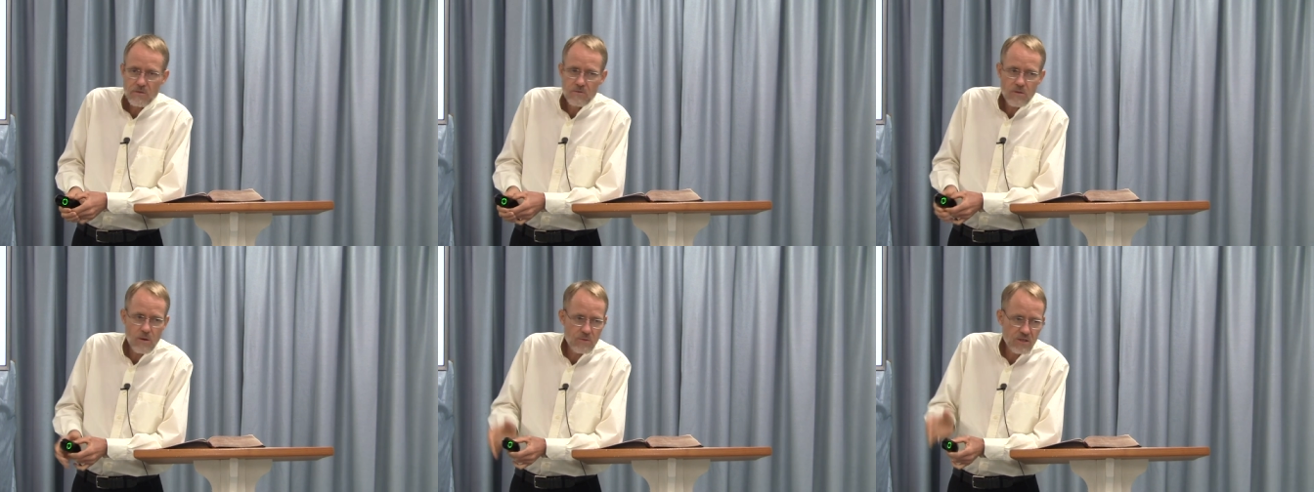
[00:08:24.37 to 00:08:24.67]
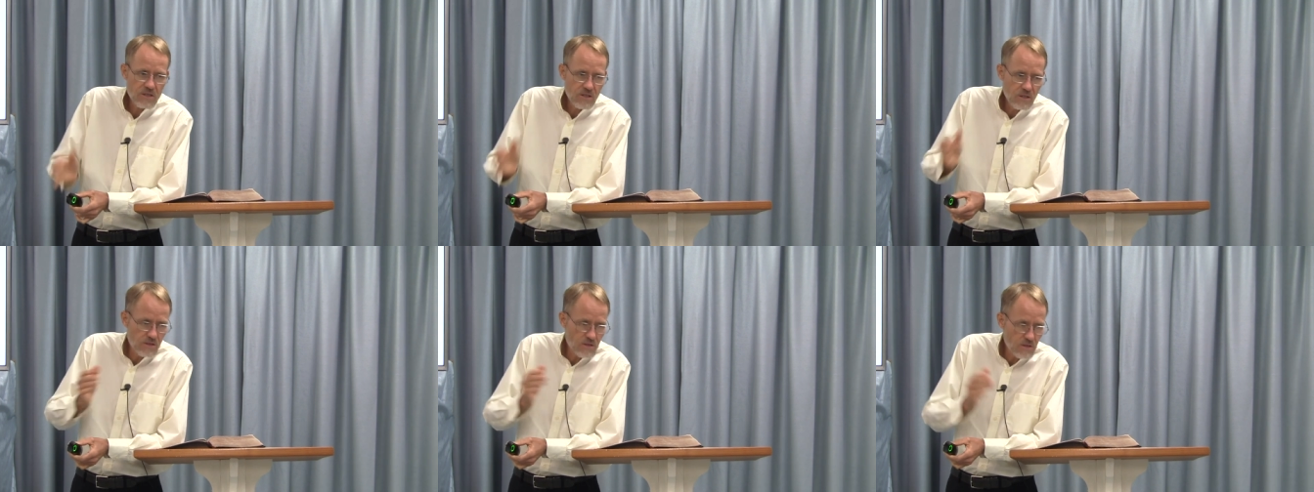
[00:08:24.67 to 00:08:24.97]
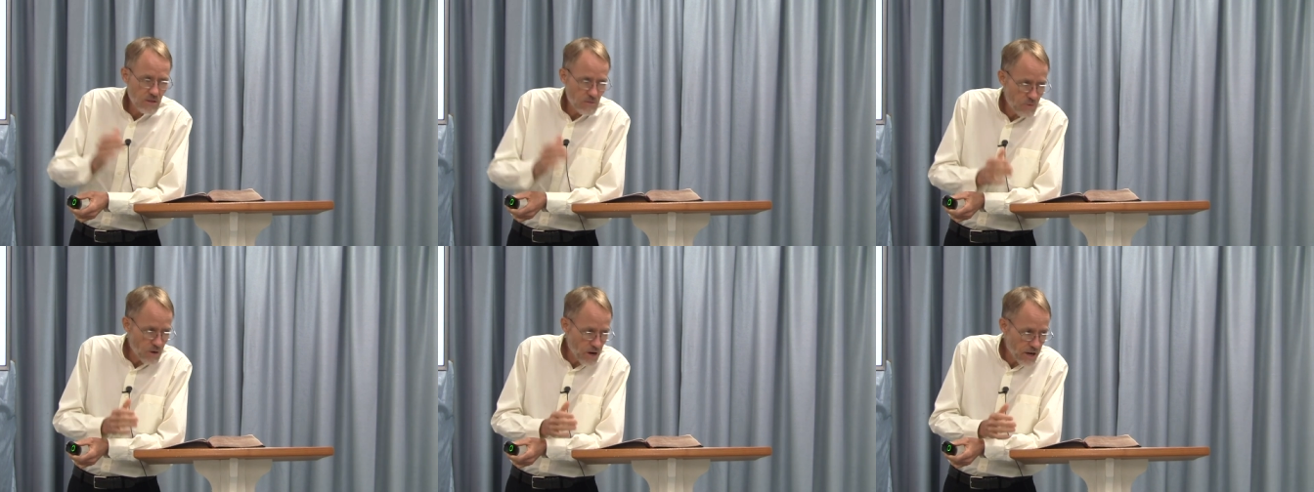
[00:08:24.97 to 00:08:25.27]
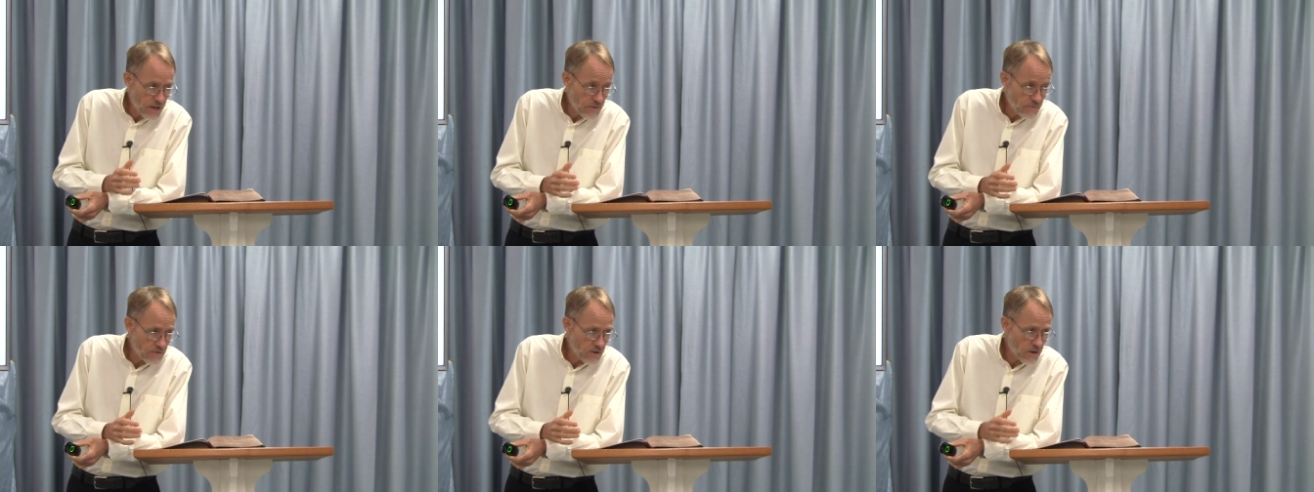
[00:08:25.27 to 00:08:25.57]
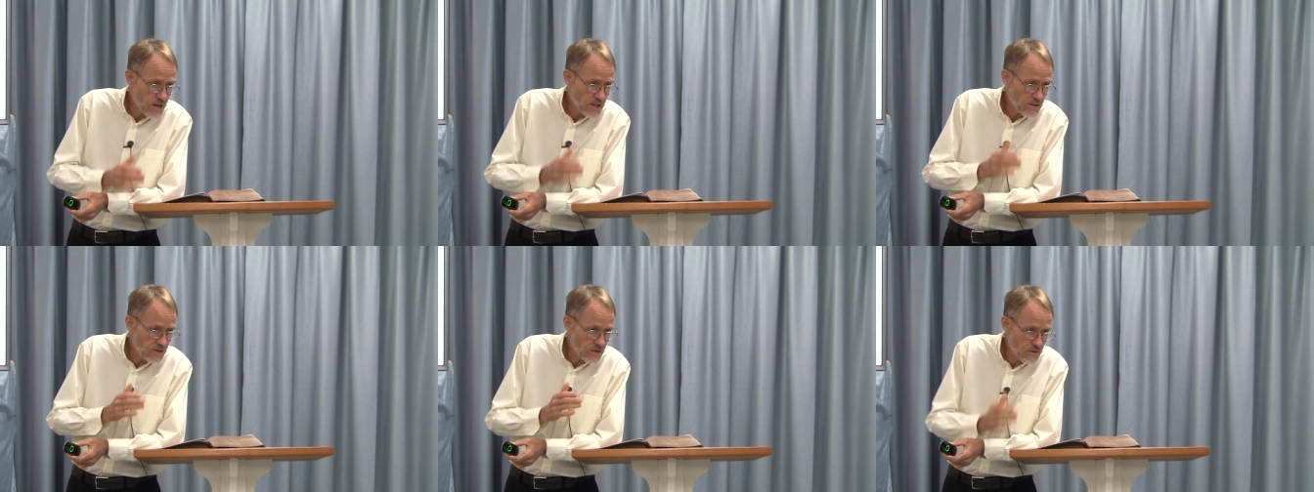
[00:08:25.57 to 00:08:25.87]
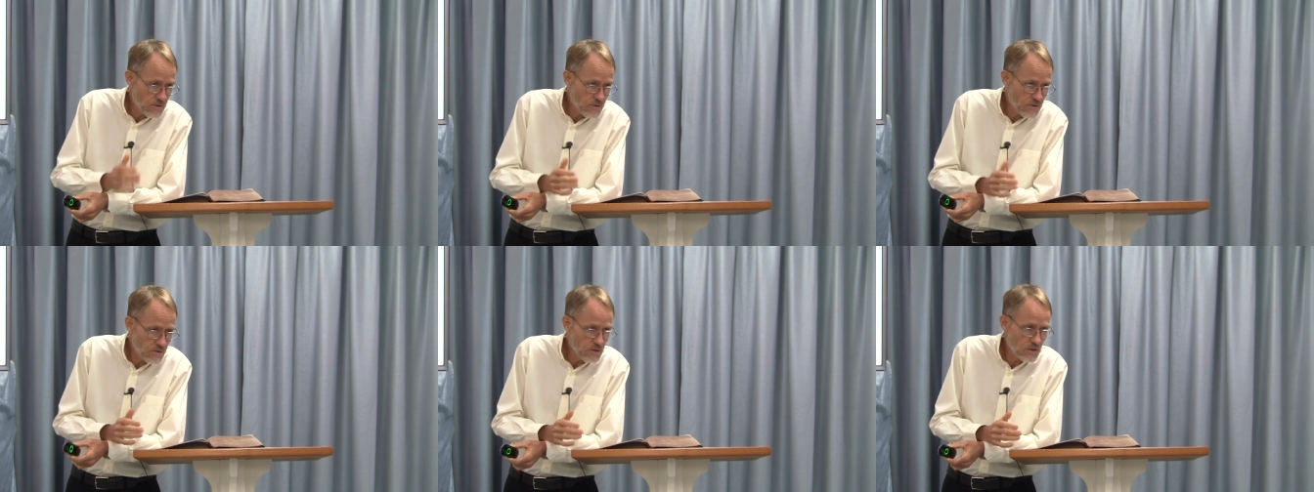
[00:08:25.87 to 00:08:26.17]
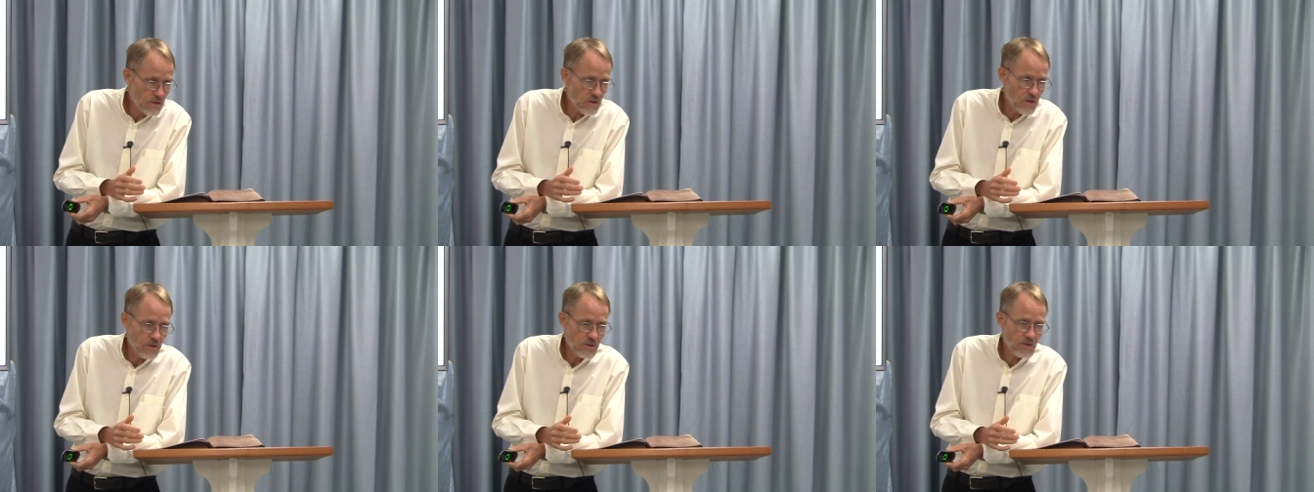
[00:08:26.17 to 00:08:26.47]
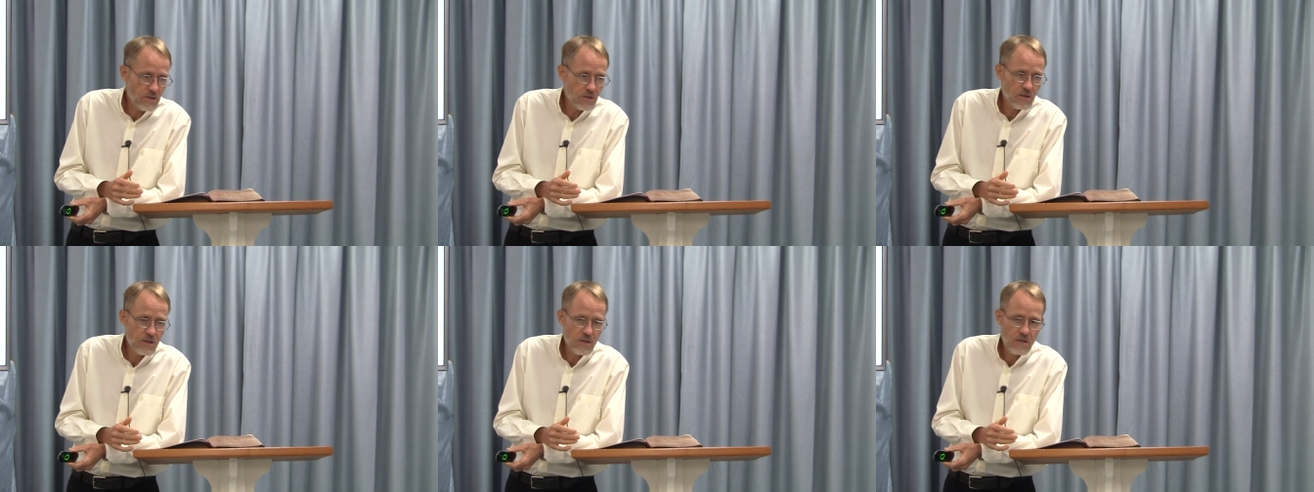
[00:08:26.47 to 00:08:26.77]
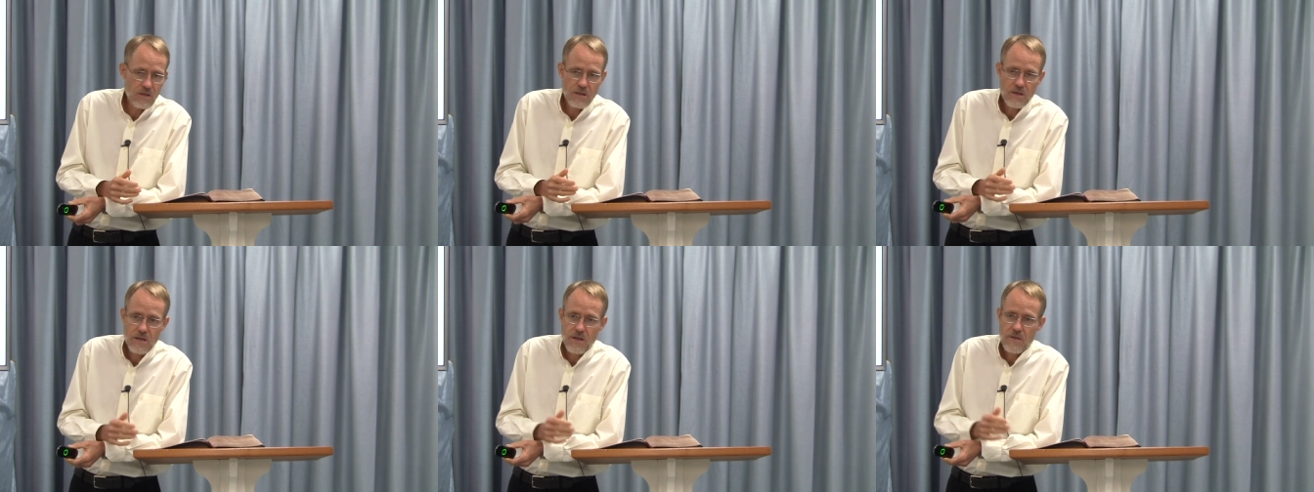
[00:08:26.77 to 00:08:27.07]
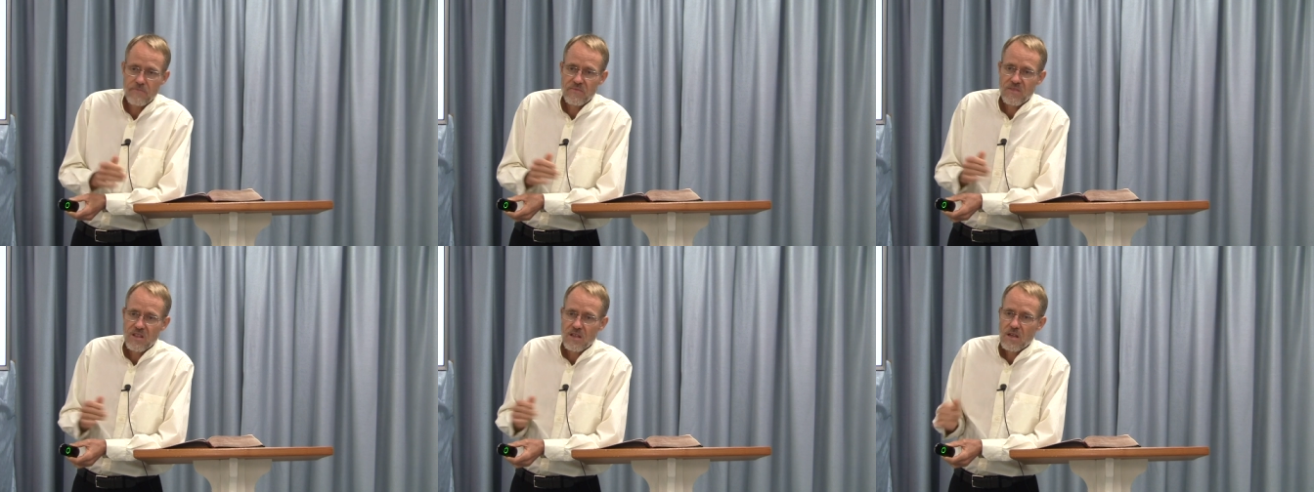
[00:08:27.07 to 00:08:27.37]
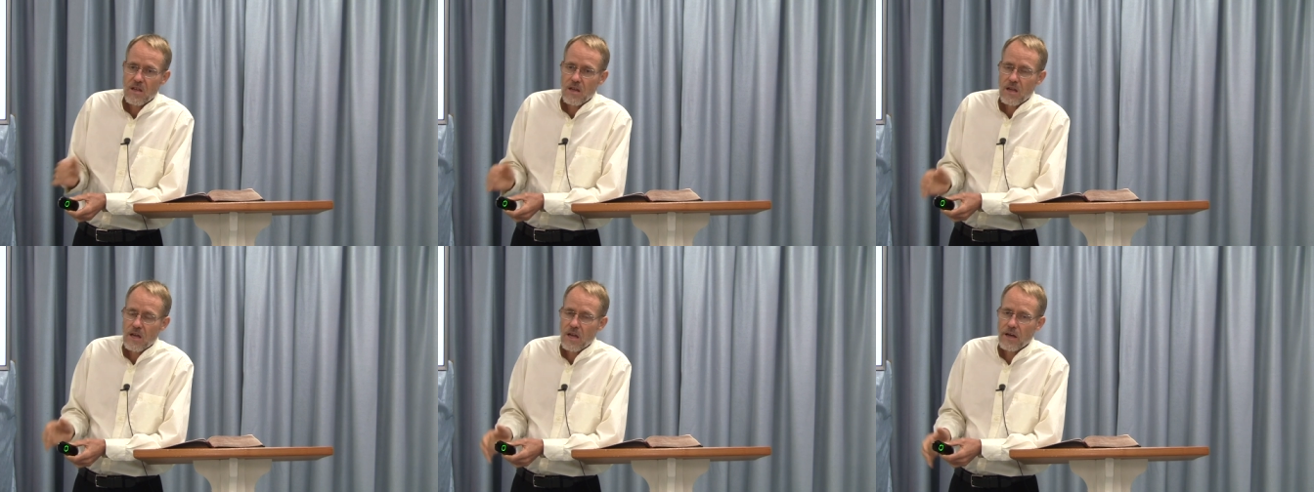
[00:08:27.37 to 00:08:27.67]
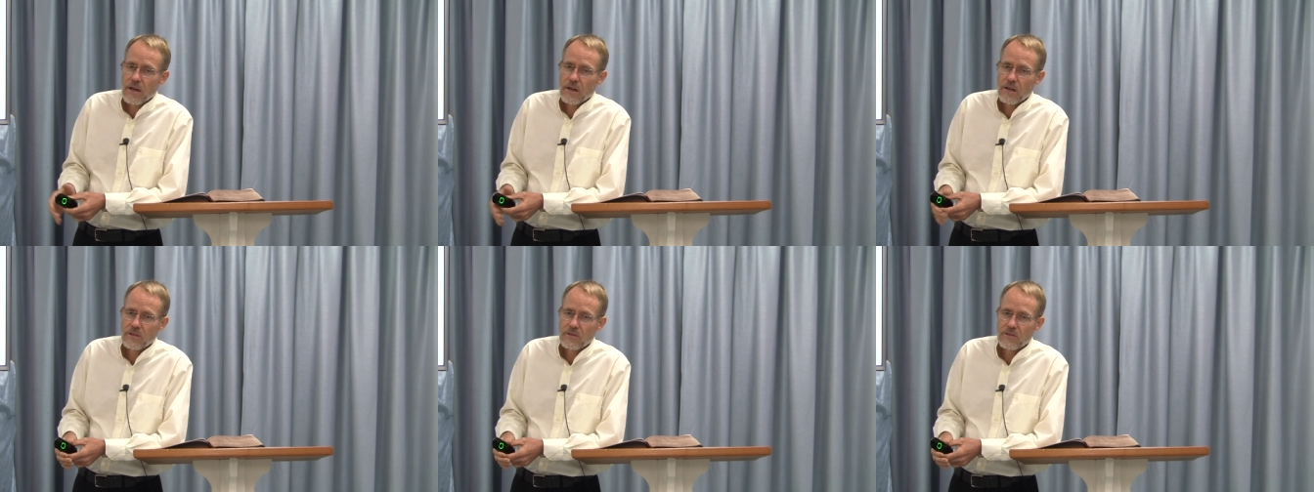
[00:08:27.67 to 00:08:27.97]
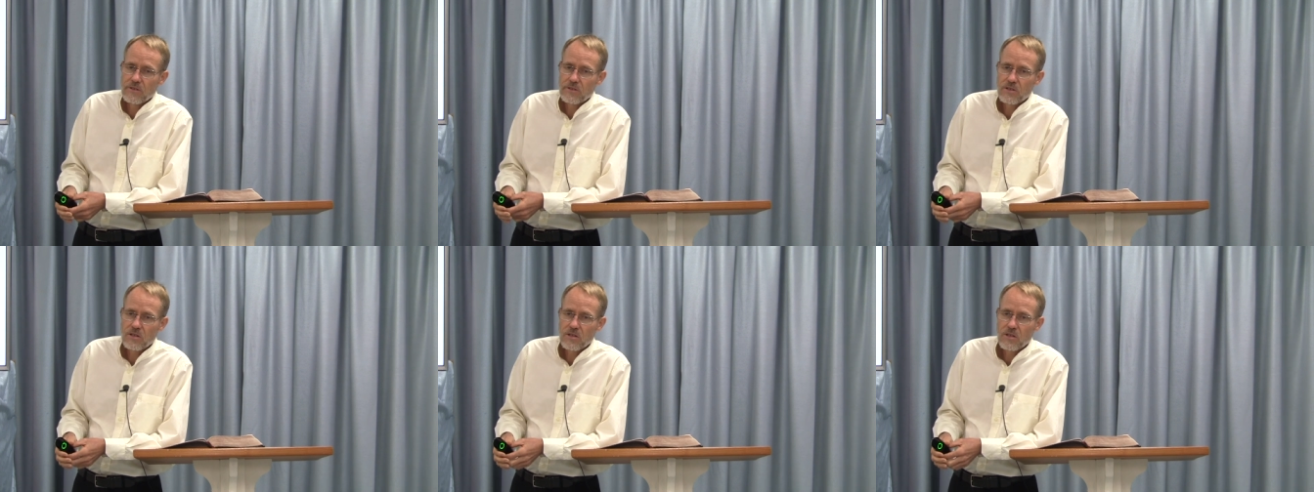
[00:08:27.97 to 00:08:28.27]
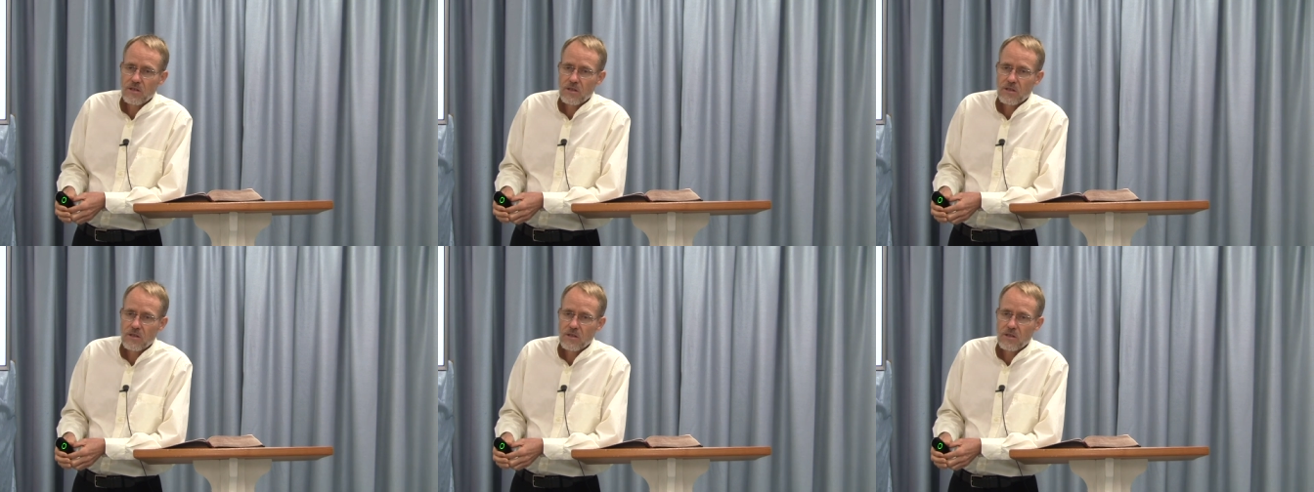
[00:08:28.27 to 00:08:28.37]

represents the bride of Christ, a true church. And